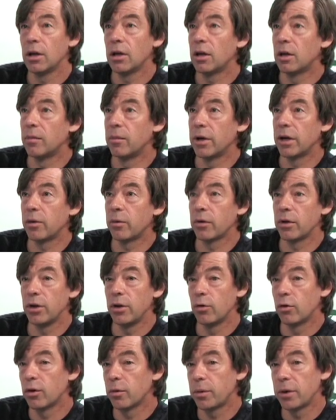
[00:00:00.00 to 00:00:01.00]
a mare with a
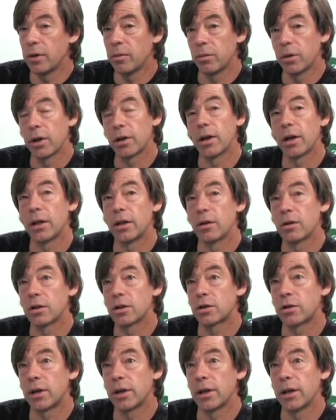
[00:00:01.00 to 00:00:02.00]
European bloodline in
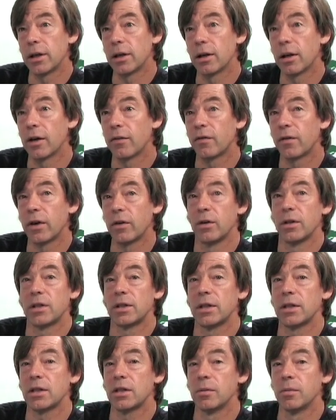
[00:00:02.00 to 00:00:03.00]
Australia. I found the
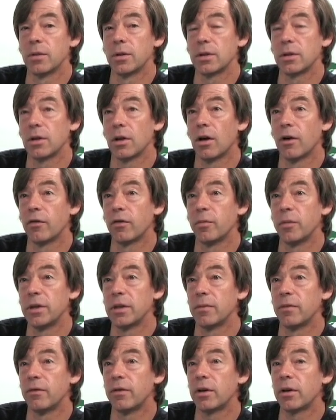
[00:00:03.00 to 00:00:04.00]
systems offered me
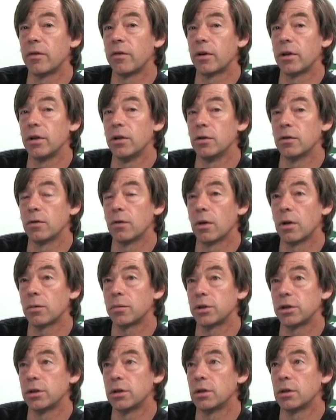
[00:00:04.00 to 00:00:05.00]
some very, very useful
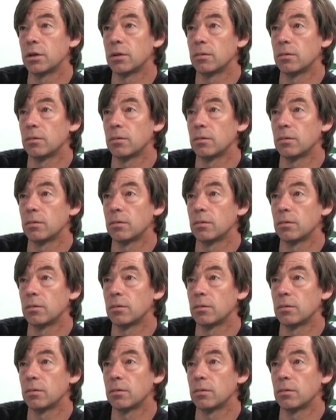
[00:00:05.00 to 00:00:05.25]
options.